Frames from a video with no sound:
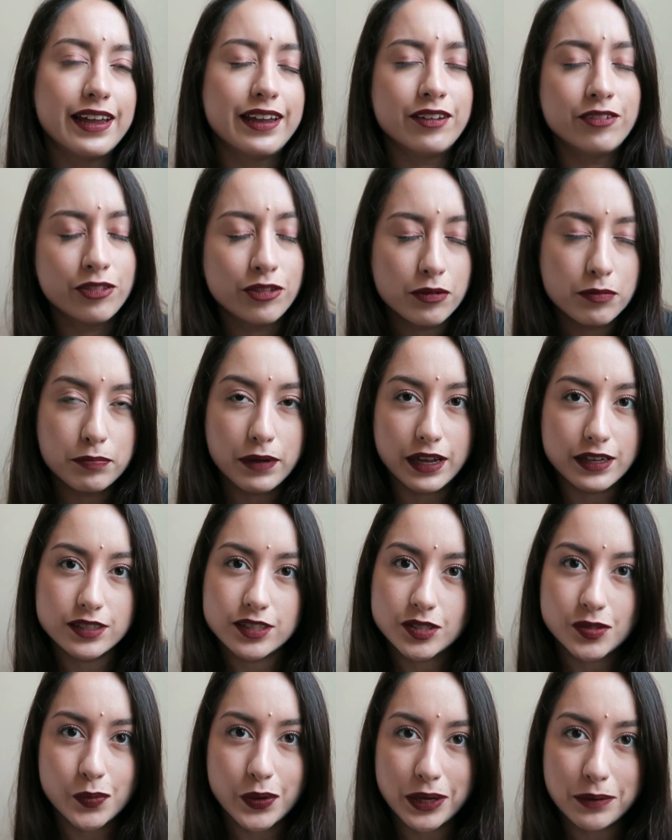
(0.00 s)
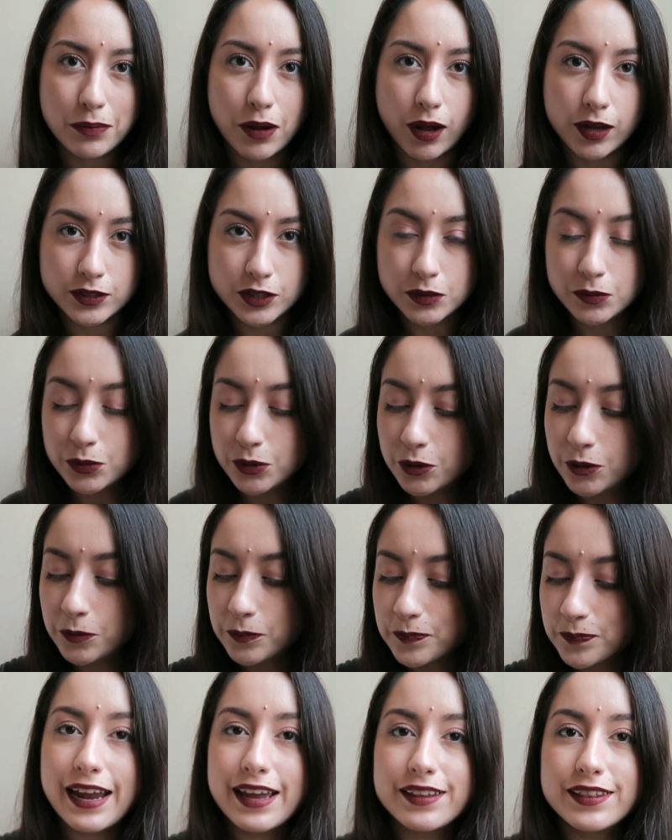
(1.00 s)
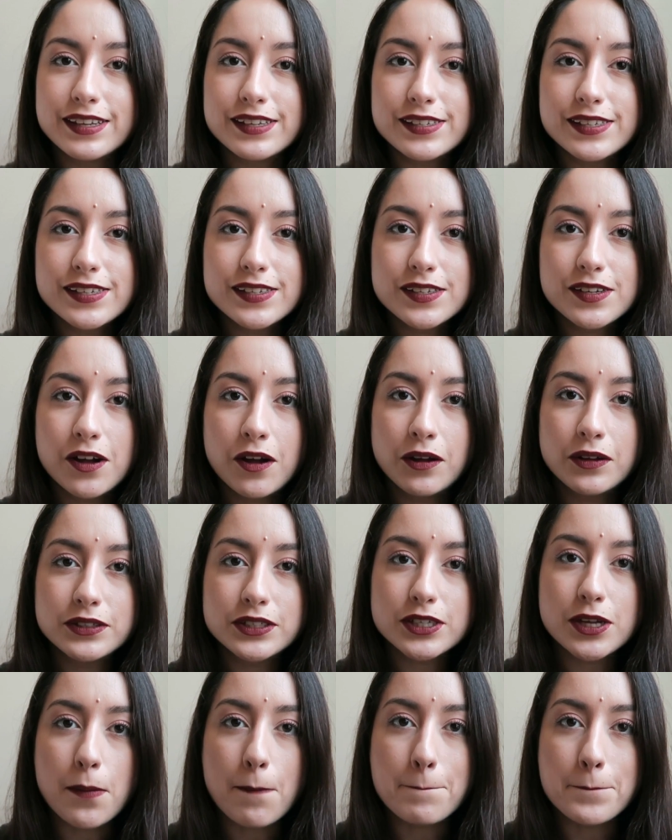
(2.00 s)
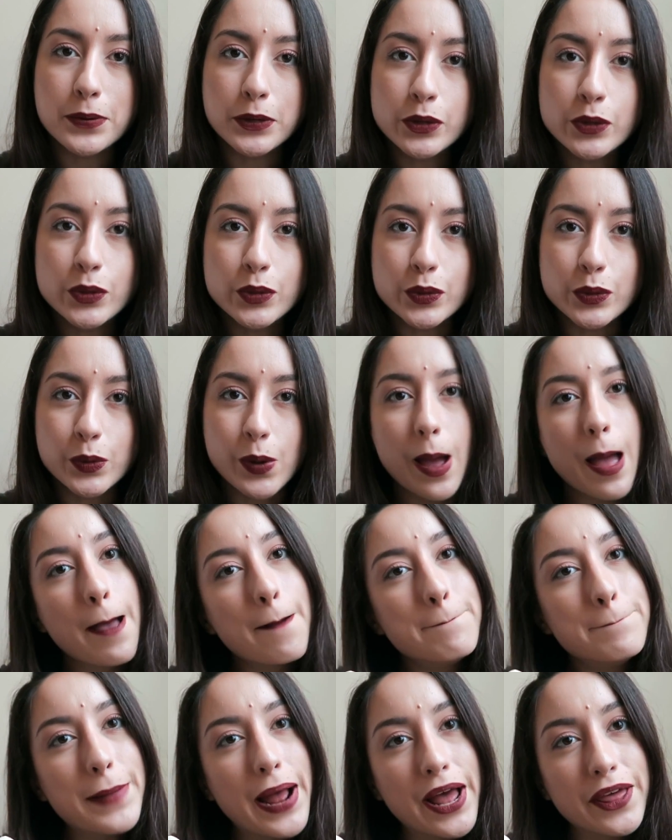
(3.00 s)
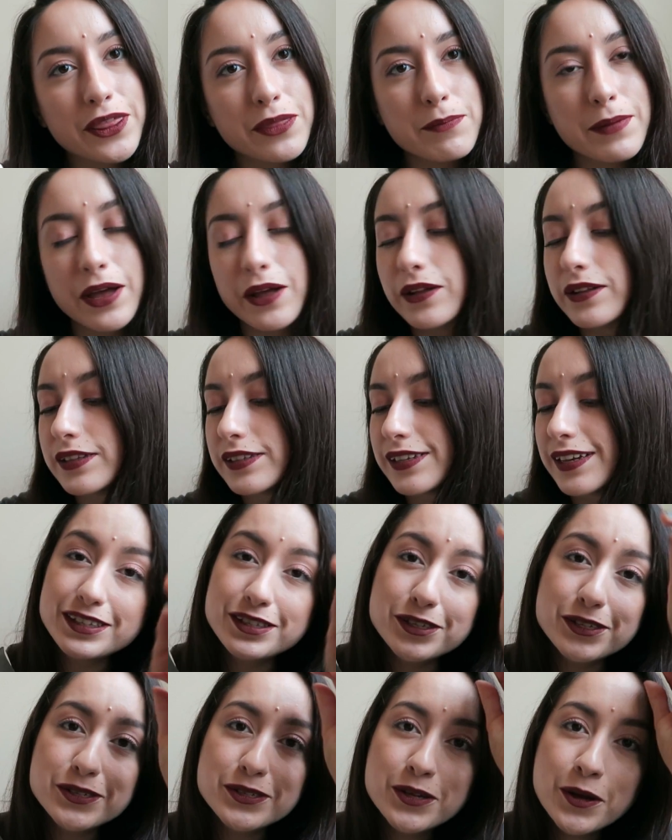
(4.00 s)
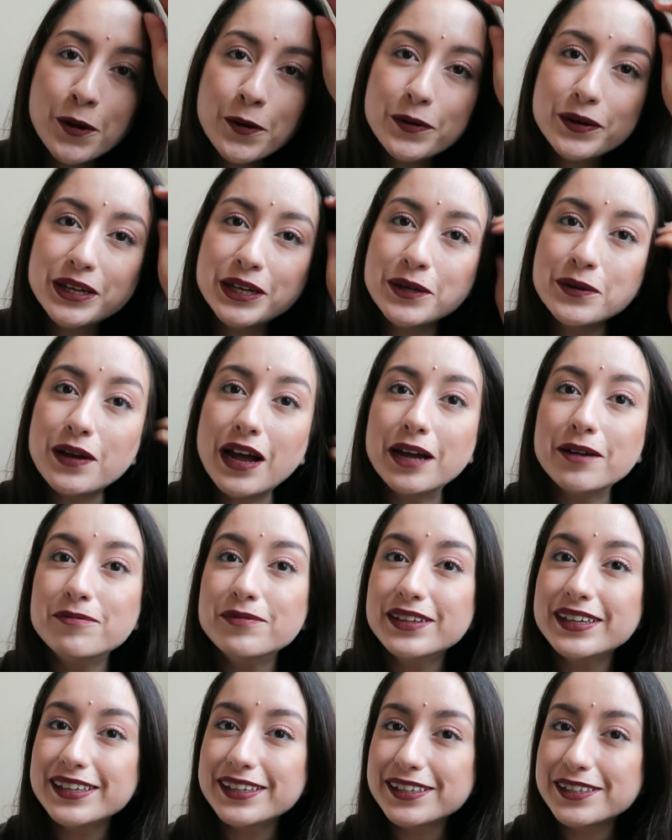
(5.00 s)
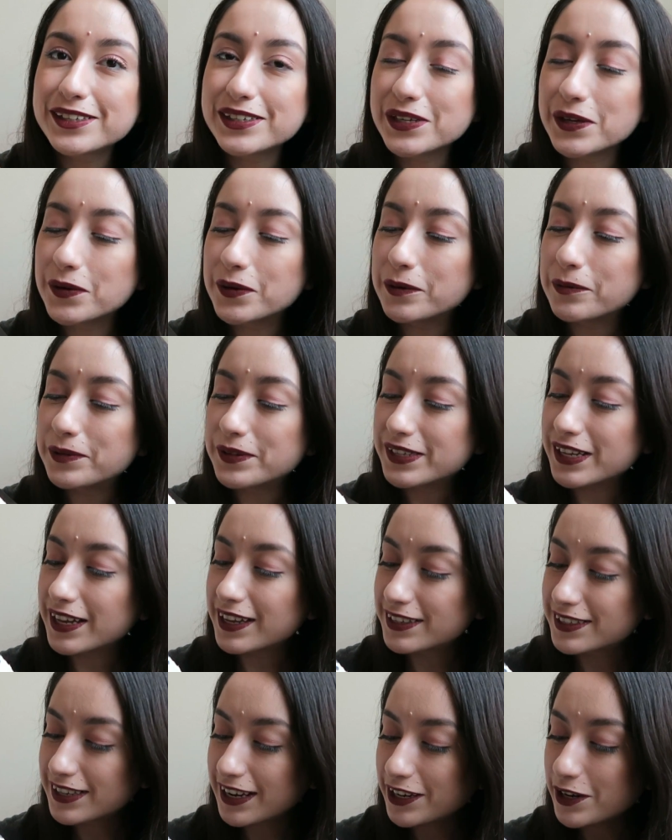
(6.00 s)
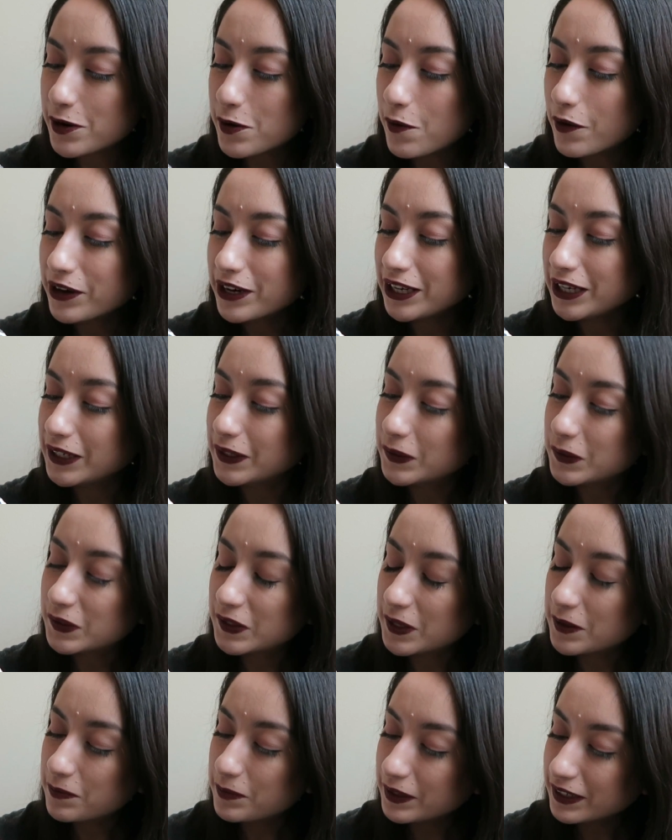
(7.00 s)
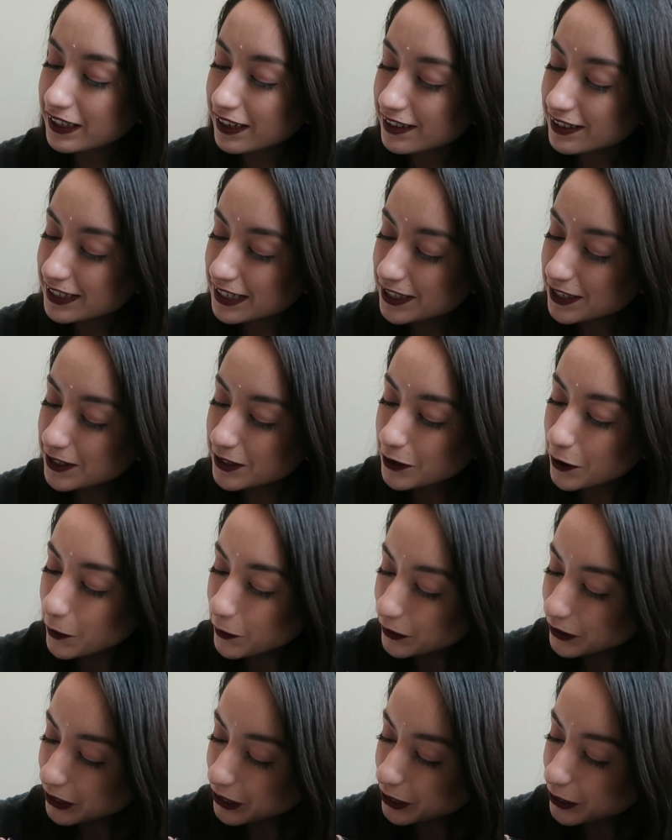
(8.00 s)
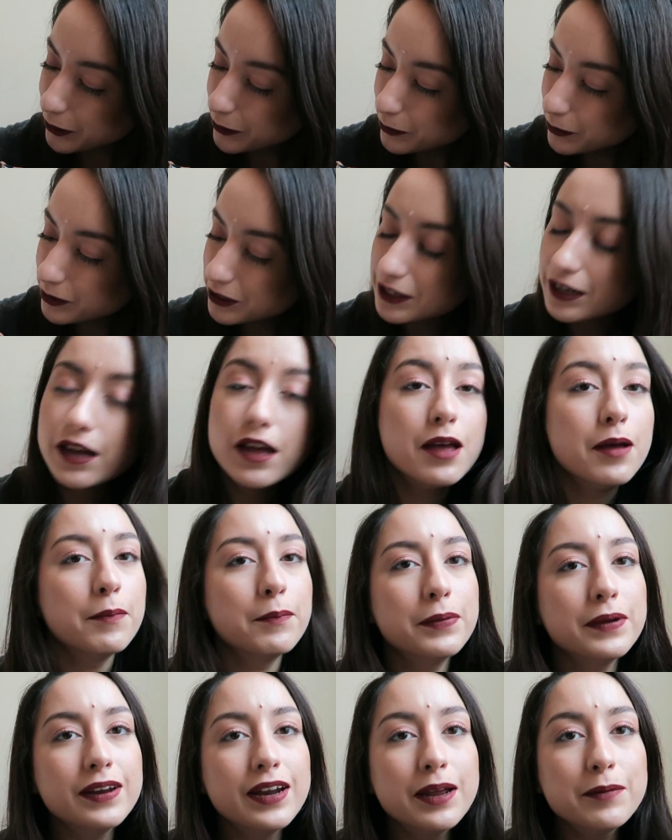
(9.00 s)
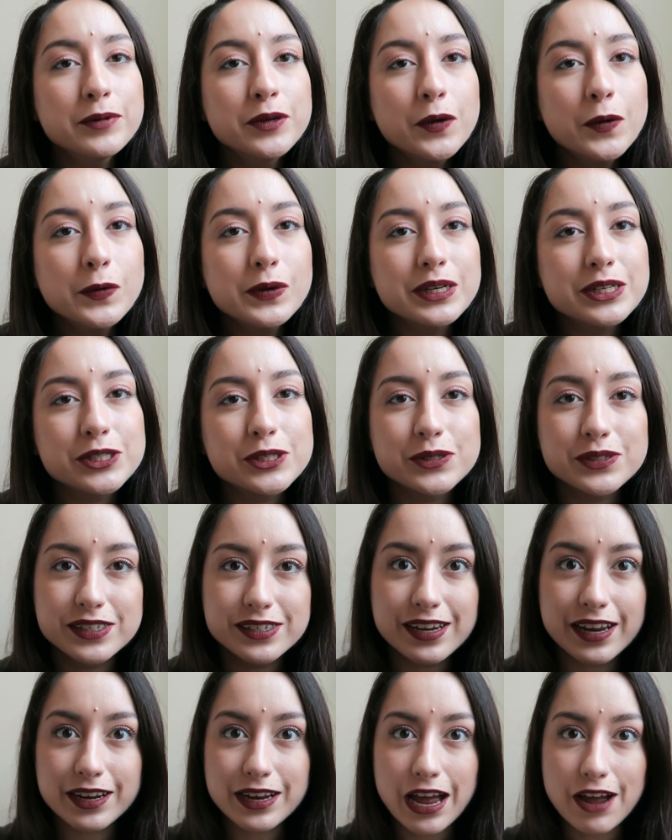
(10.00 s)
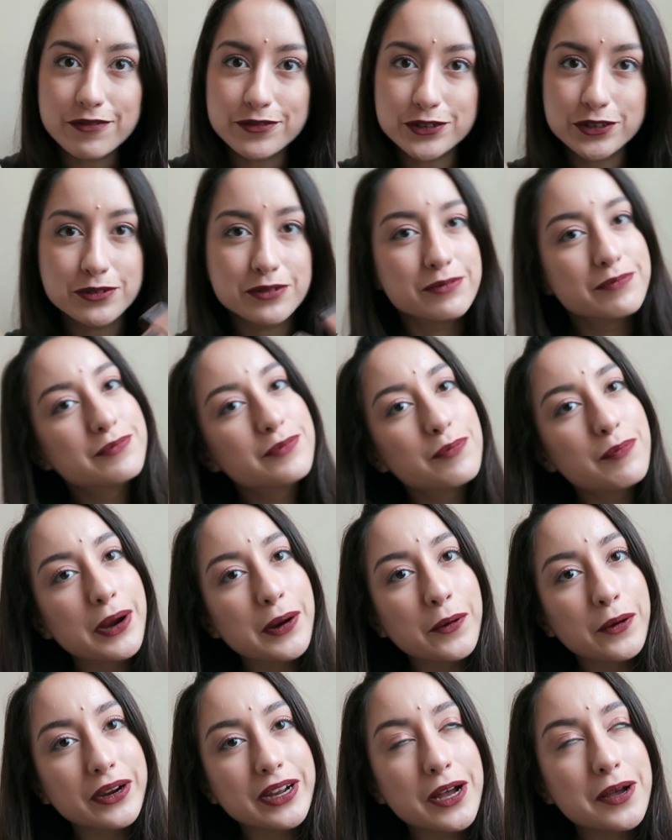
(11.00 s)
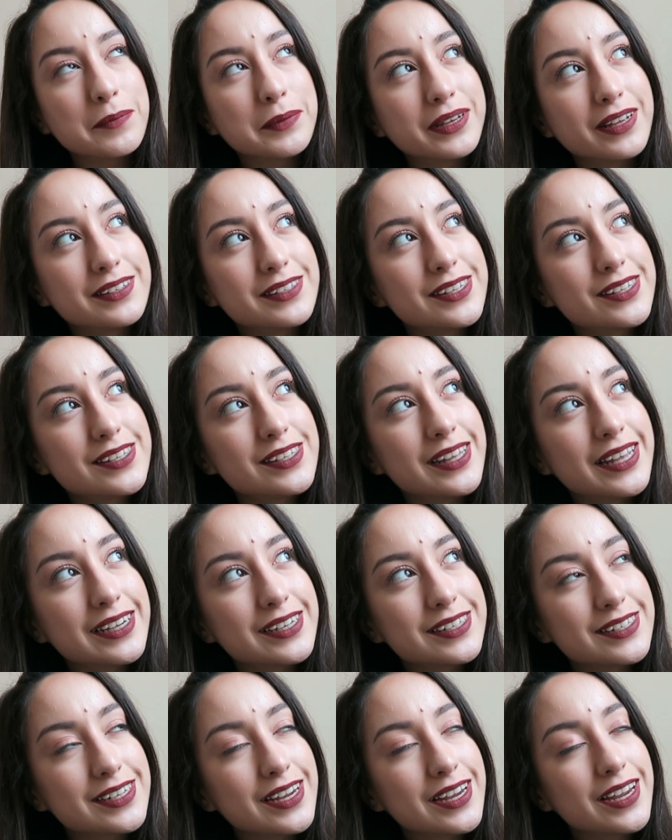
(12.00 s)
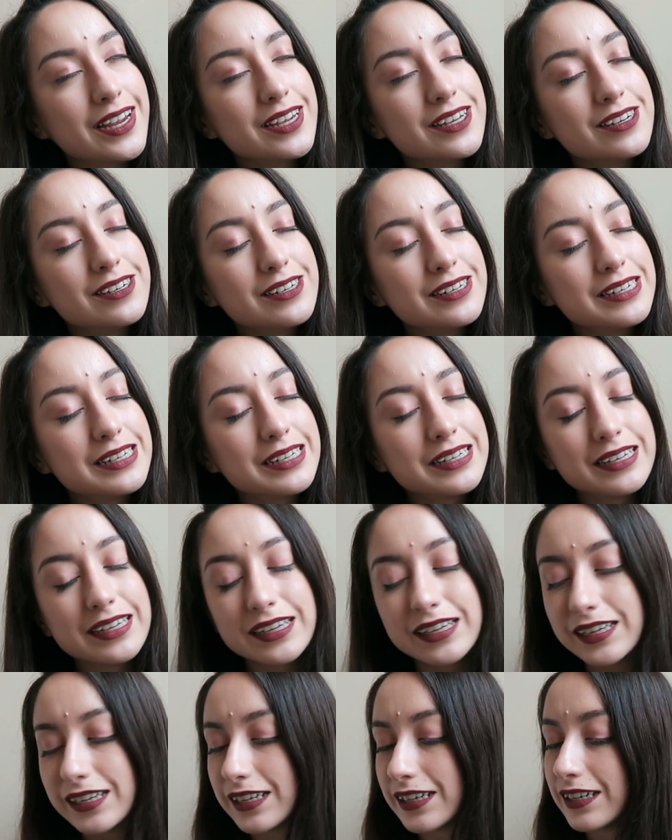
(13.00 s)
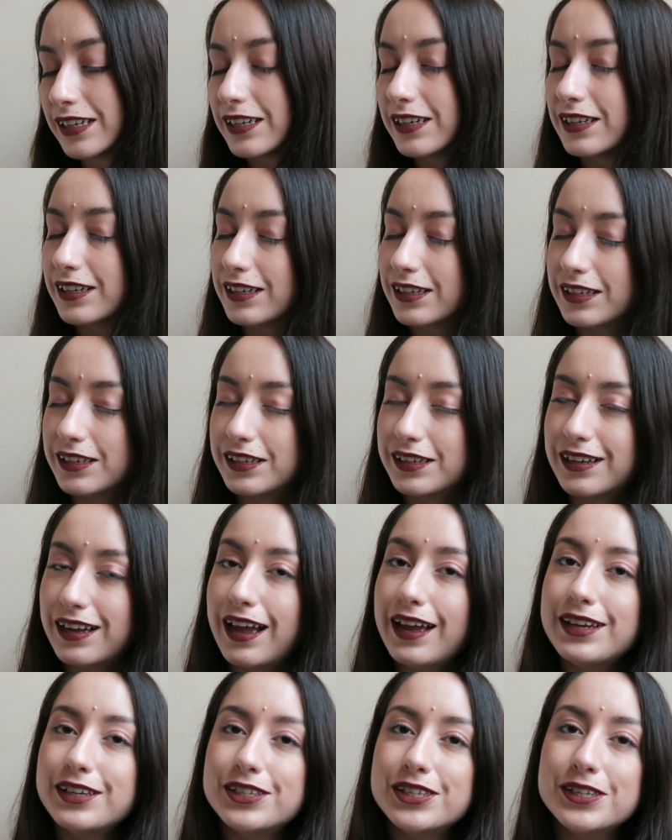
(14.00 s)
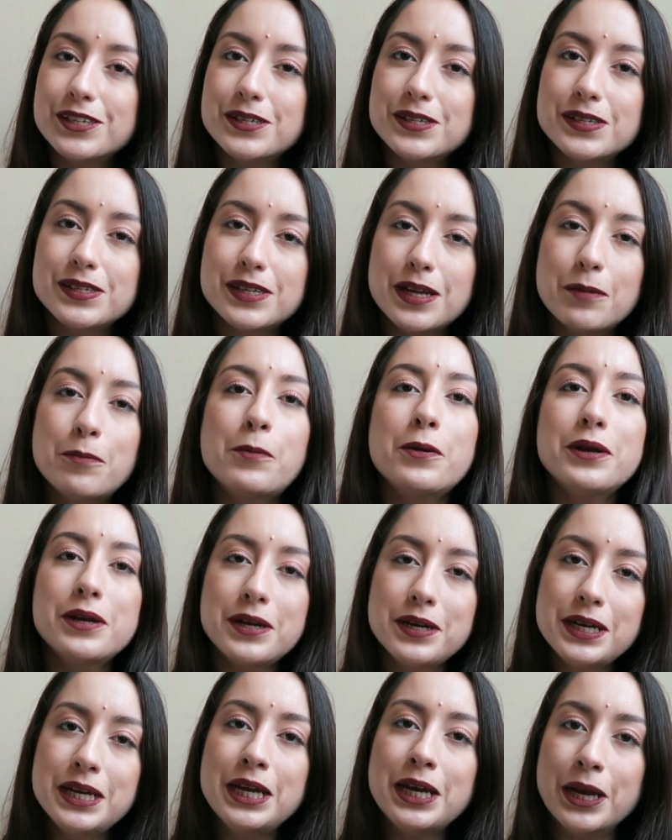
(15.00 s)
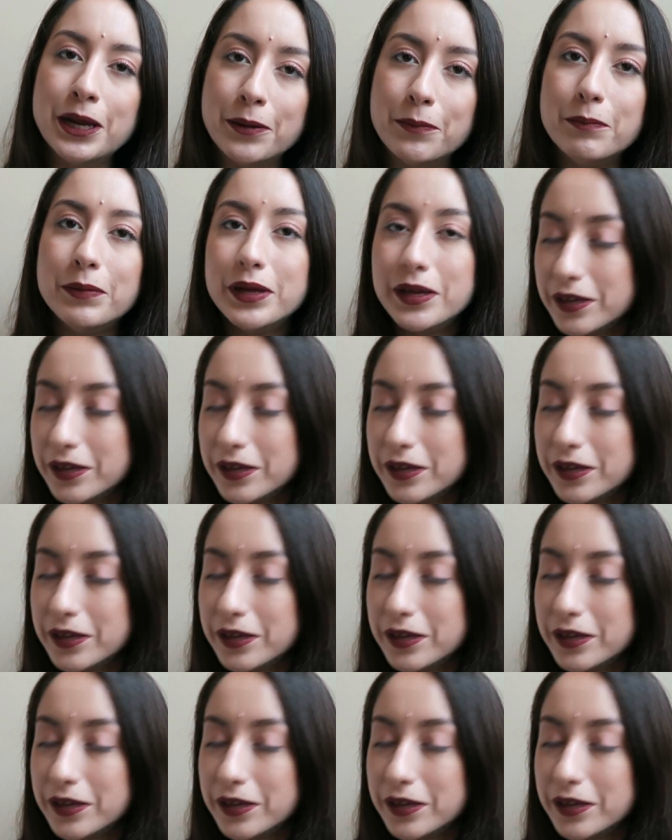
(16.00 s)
in the best way possible and this is called boo bath melt it's so cute i'm like so obsessed i don't want to use him because he's so cute but i'm going to tonight after my workout because it's leg day and I just, I'm gonna need him.